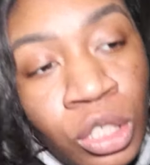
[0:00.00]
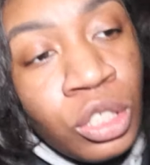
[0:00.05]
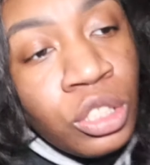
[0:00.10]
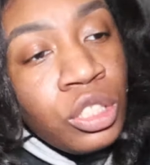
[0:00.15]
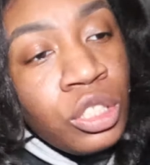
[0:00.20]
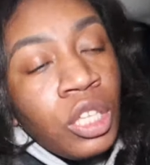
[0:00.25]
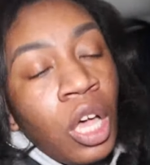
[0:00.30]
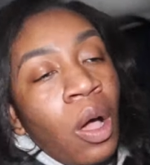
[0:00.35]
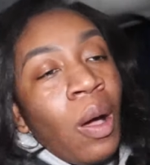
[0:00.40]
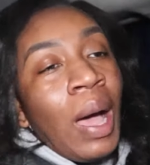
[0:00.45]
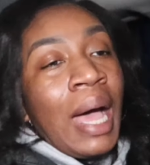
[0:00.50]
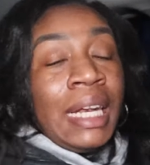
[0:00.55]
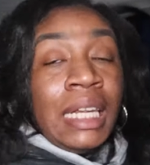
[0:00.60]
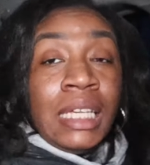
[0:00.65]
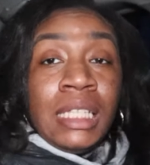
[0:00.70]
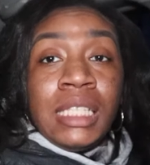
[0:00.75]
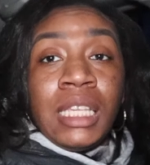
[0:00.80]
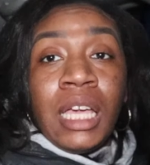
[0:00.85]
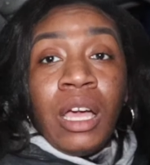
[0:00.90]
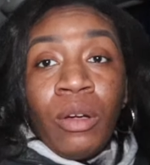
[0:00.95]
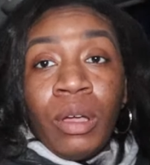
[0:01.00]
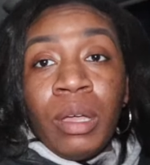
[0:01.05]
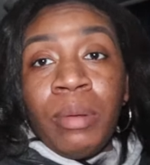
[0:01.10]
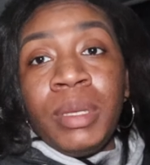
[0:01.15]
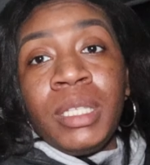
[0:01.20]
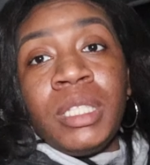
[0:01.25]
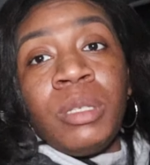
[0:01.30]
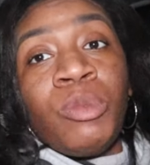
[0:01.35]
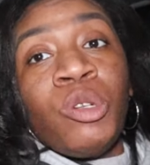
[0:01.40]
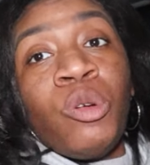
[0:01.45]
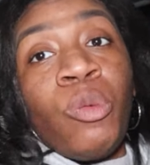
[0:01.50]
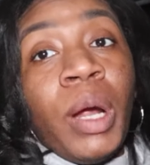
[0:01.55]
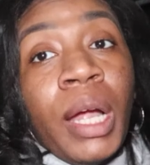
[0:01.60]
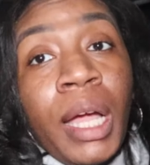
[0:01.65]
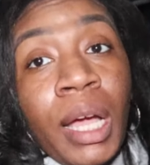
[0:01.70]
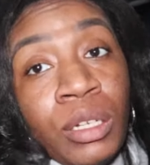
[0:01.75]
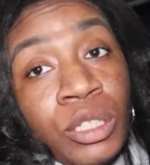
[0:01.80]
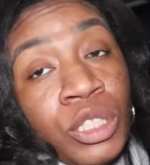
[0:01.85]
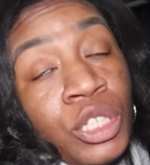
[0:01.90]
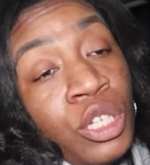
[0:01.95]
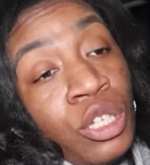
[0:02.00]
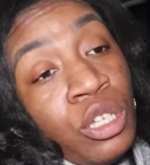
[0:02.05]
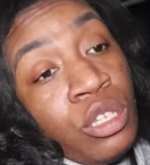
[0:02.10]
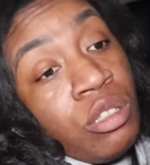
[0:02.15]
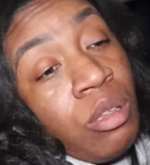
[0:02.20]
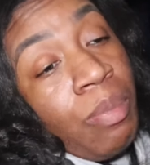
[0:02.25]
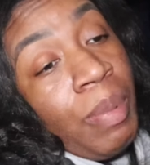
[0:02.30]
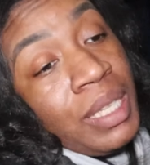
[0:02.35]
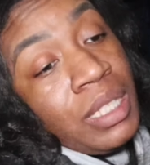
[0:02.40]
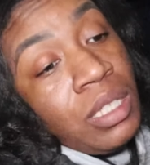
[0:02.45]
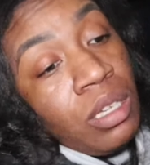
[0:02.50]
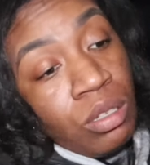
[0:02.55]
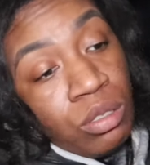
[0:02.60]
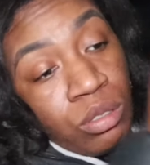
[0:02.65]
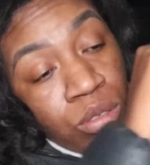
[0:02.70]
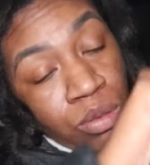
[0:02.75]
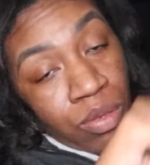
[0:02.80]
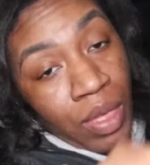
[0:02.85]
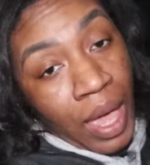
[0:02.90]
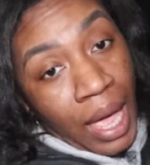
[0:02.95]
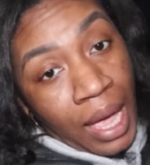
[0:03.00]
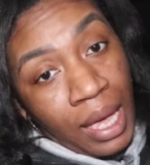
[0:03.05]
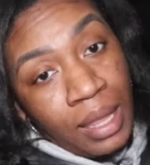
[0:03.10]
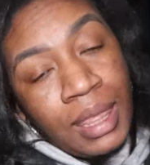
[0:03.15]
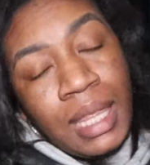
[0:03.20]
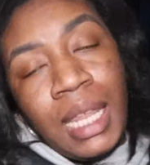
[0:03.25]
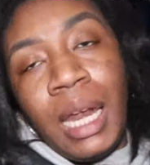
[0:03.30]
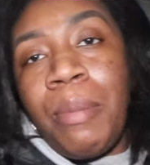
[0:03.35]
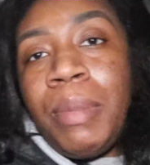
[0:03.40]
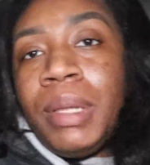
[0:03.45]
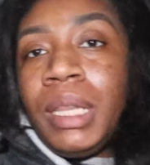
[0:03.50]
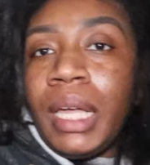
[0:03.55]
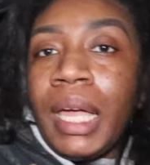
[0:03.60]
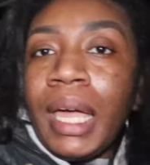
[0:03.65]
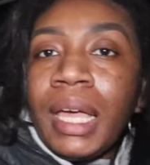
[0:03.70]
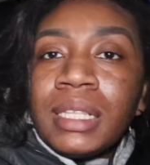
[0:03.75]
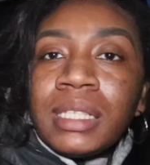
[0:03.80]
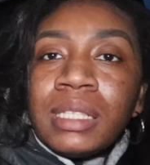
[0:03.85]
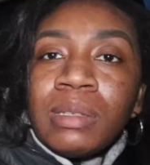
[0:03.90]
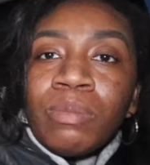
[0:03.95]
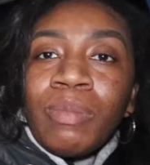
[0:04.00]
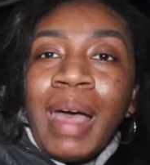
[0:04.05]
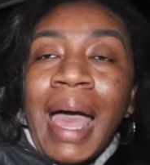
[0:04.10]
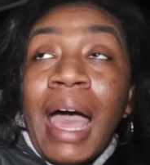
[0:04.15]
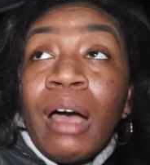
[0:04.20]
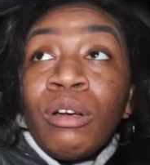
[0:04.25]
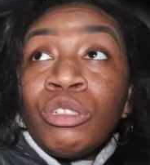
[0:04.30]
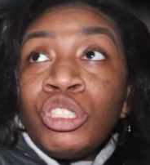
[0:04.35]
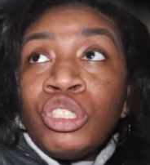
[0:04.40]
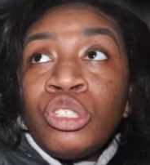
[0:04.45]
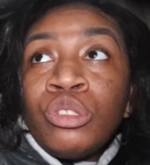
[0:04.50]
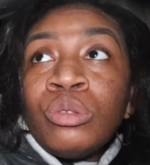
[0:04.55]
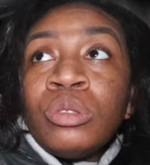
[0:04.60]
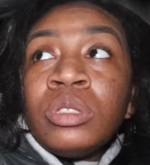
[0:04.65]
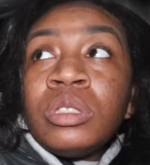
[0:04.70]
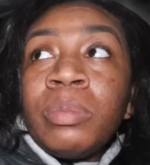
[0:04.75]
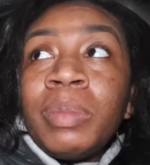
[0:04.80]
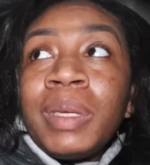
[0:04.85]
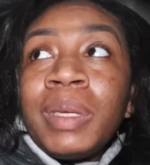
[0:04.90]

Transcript: So I need to go get me some new workout shoes. About to go do that. And then I'm going to look at some house shoes